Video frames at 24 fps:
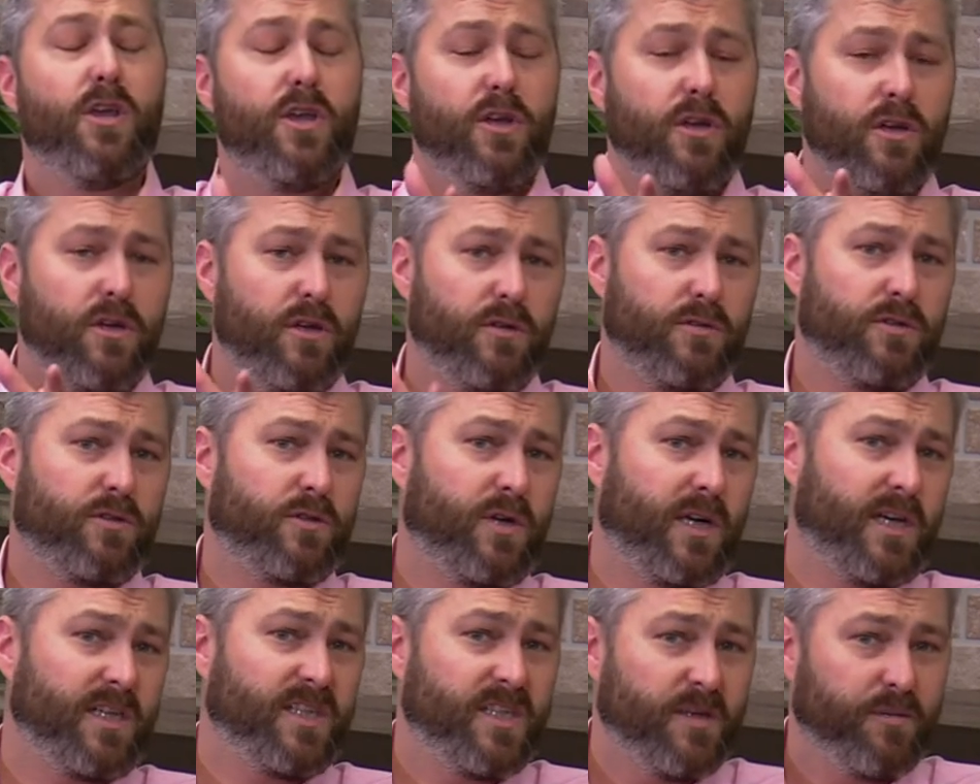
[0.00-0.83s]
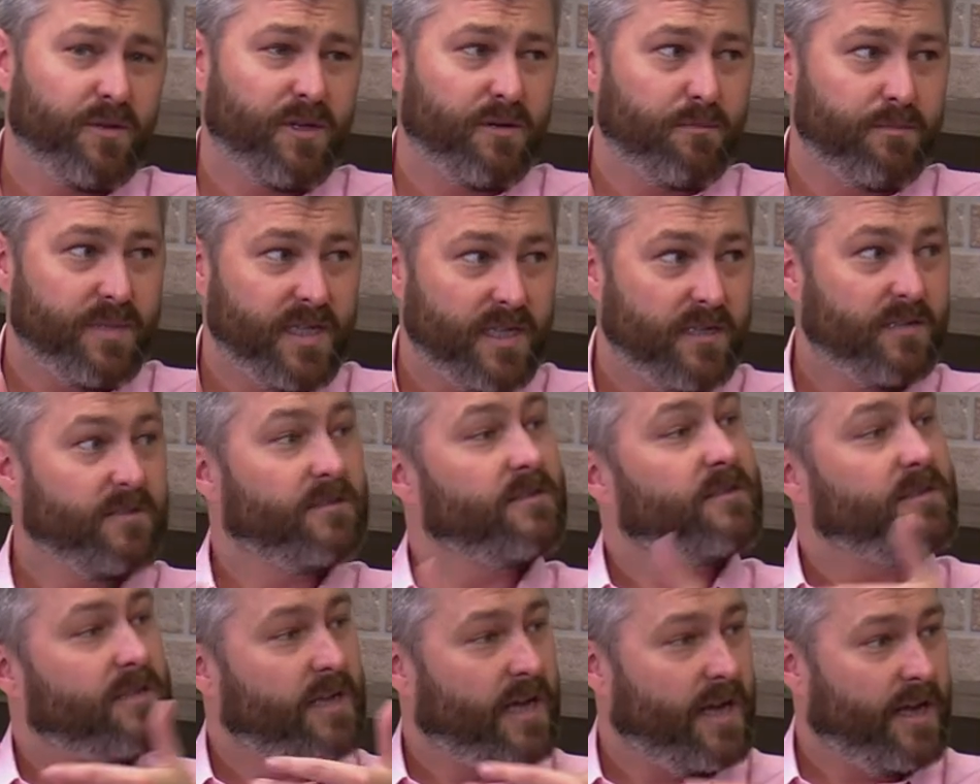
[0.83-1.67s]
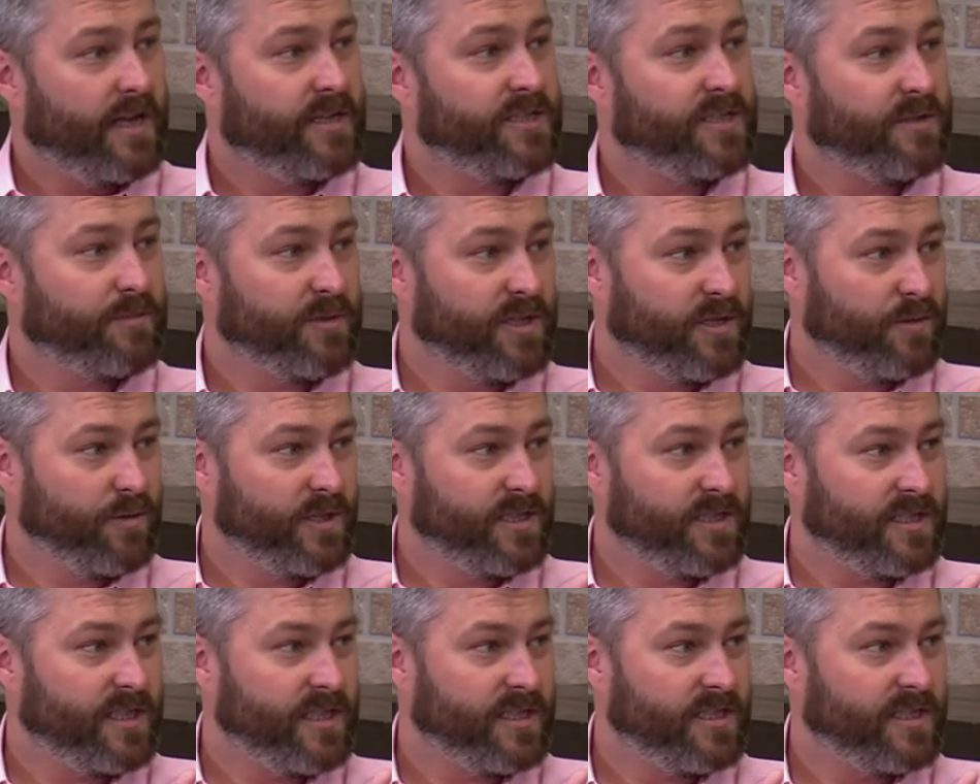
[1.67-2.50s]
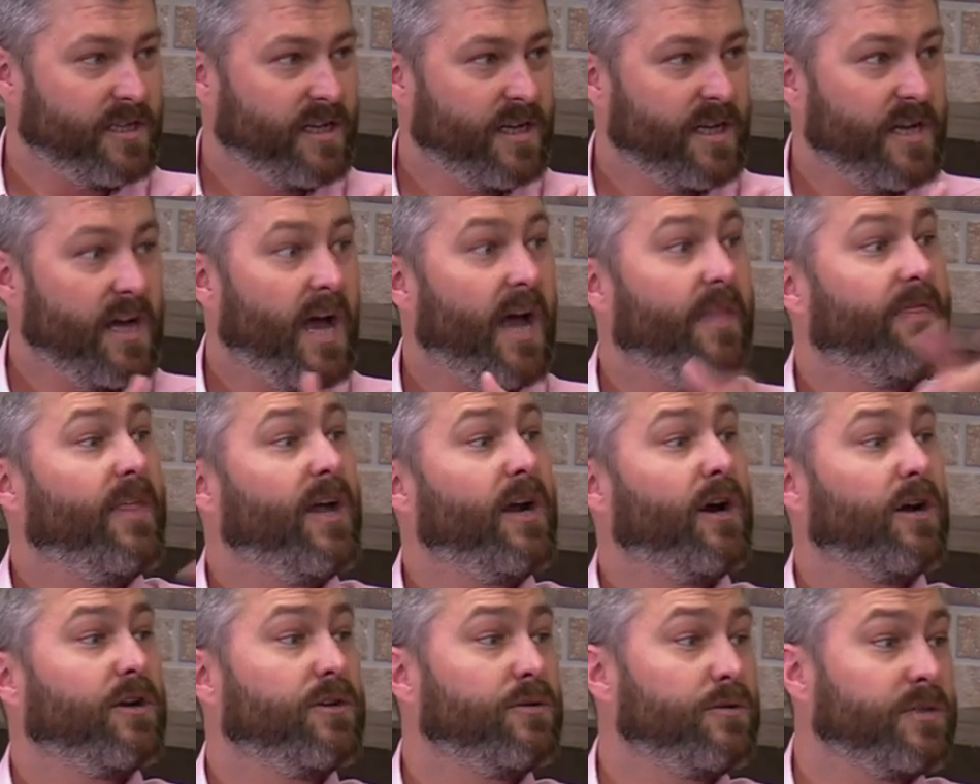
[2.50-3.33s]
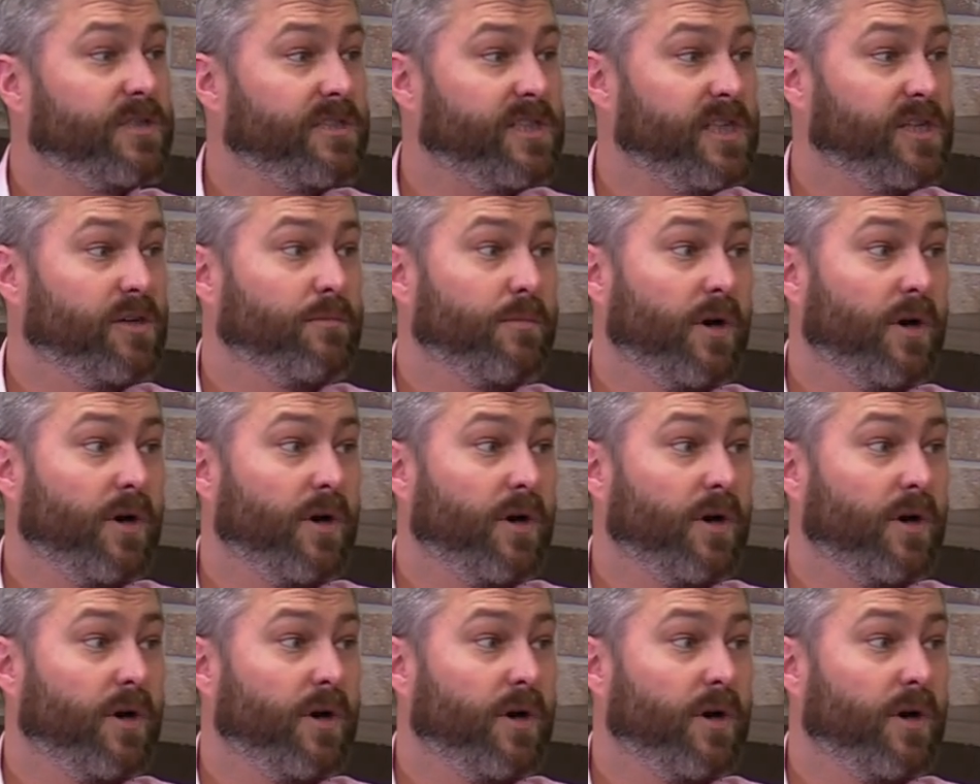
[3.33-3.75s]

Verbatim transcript: you can go try some of their beer and some of their, and whiskey. Some of their whiskey. And they okay. are doing single